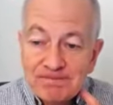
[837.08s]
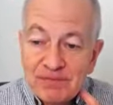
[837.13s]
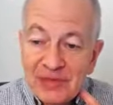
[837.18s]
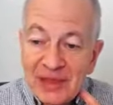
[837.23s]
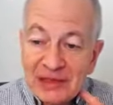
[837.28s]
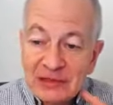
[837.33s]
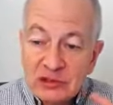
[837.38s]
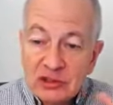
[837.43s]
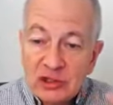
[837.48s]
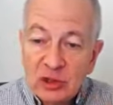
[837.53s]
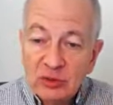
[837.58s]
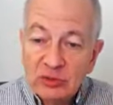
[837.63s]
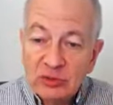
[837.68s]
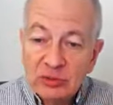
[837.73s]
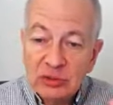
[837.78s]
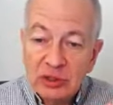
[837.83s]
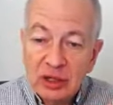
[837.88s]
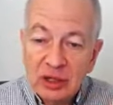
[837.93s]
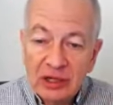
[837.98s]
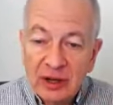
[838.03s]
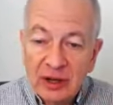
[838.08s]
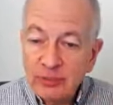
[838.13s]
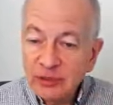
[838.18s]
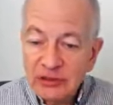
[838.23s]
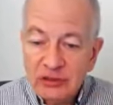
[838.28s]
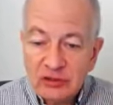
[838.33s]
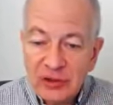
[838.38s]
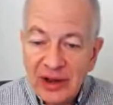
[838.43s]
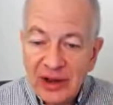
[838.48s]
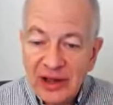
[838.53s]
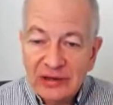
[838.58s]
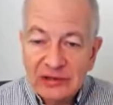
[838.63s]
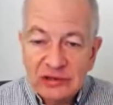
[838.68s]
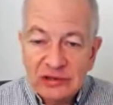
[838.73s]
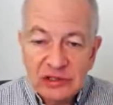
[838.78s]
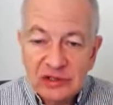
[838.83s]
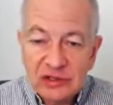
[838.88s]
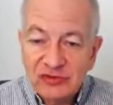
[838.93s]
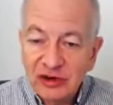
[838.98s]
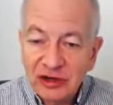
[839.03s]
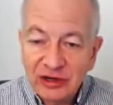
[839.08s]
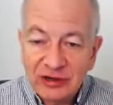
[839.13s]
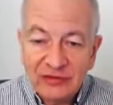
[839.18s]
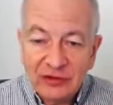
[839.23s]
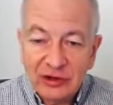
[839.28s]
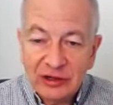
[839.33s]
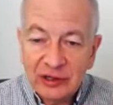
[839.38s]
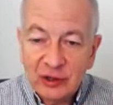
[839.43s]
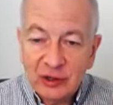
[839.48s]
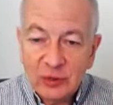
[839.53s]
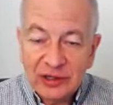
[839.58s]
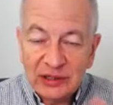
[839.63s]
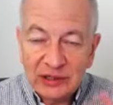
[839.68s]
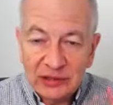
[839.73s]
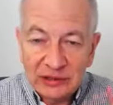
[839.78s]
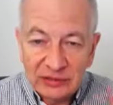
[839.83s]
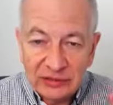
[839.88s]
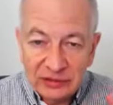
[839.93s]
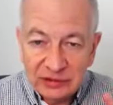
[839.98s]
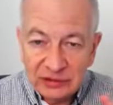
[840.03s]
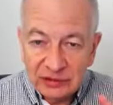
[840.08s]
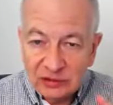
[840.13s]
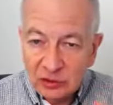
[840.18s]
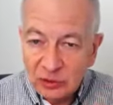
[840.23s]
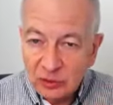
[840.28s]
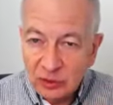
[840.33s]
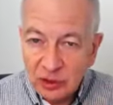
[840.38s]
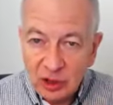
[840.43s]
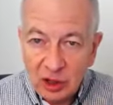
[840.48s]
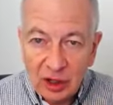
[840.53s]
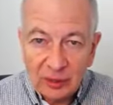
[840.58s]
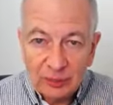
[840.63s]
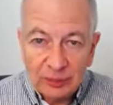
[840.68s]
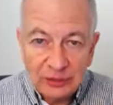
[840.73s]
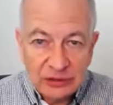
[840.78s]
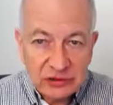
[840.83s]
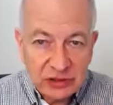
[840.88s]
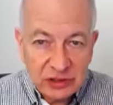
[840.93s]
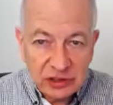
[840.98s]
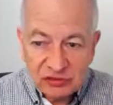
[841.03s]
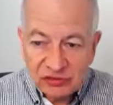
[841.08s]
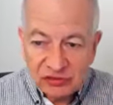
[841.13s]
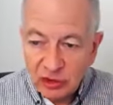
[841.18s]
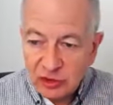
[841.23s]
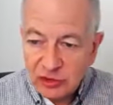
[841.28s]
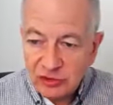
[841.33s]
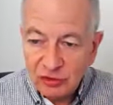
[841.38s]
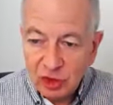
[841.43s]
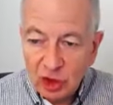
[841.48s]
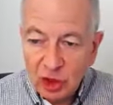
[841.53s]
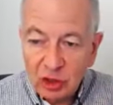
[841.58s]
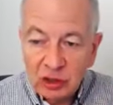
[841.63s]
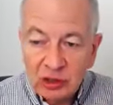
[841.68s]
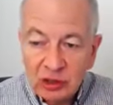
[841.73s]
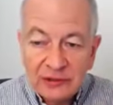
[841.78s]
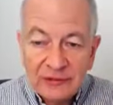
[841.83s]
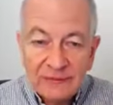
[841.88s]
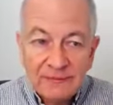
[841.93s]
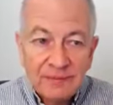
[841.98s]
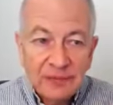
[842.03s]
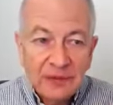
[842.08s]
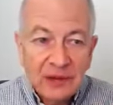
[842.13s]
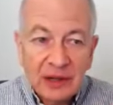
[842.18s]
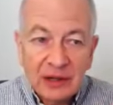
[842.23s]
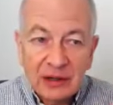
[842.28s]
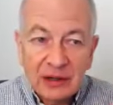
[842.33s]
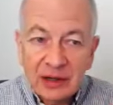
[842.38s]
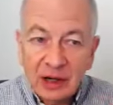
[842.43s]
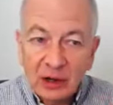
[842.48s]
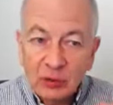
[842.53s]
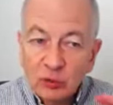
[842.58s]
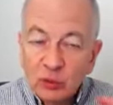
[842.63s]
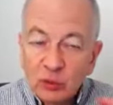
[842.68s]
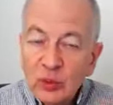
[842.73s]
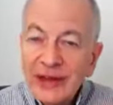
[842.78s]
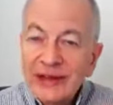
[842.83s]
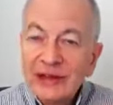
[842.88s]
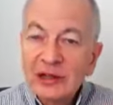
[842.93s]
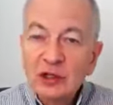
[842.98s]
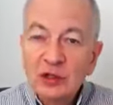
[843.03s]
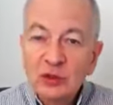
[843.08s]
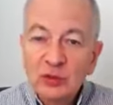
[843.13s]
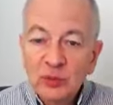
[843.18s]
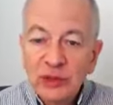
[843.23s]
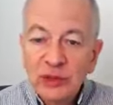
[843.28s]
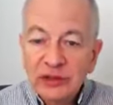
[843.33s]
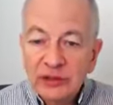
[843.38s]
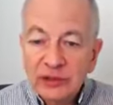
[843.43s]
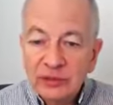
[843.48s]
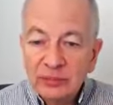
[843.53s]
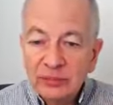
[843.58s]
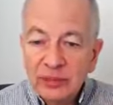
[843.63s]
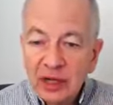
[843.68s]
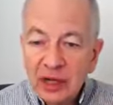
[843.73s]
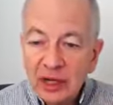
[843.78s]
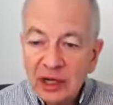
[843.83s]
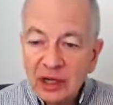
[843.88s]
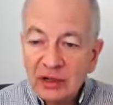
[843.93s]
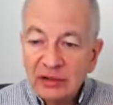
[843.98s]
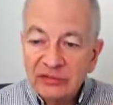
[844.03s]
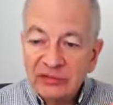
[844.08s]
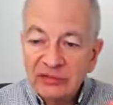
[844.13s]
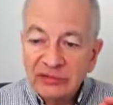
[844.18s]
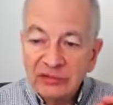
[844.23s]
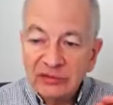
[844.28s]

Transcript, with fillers: And so a couple of strategies very, very quickly to accomplish this. First of all, a regular rhythm of